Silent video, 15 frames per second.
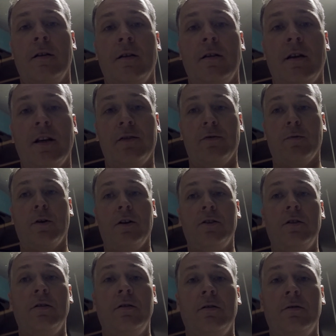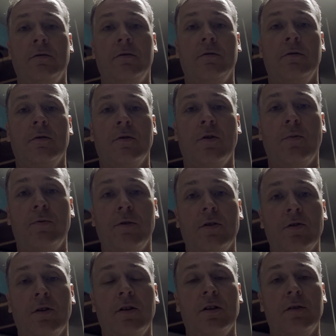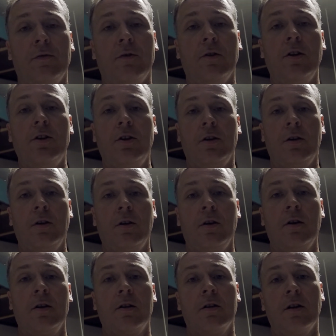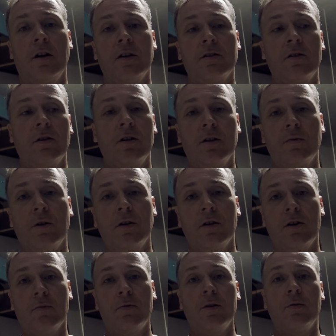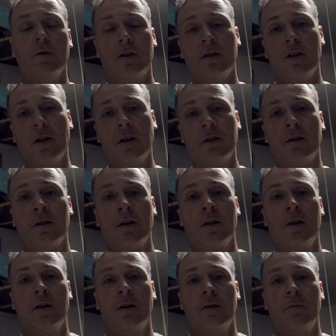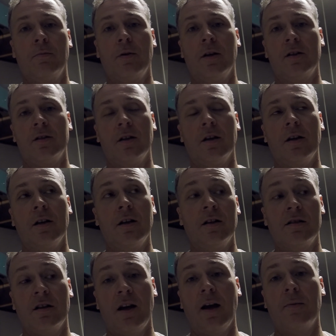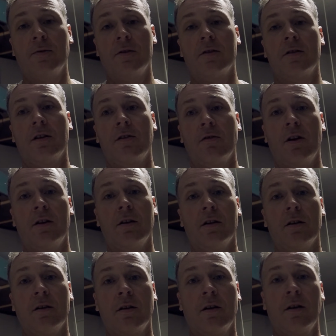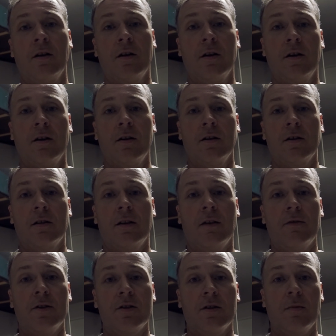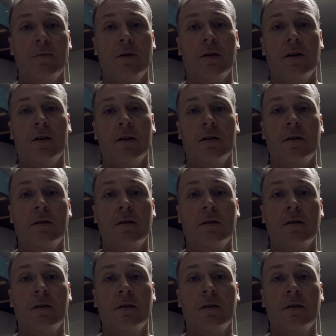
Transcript: Thanks for watching. Hope you enjoyed this footage. Not as good as what Dartby would have done, but in his absence I tried to give you something that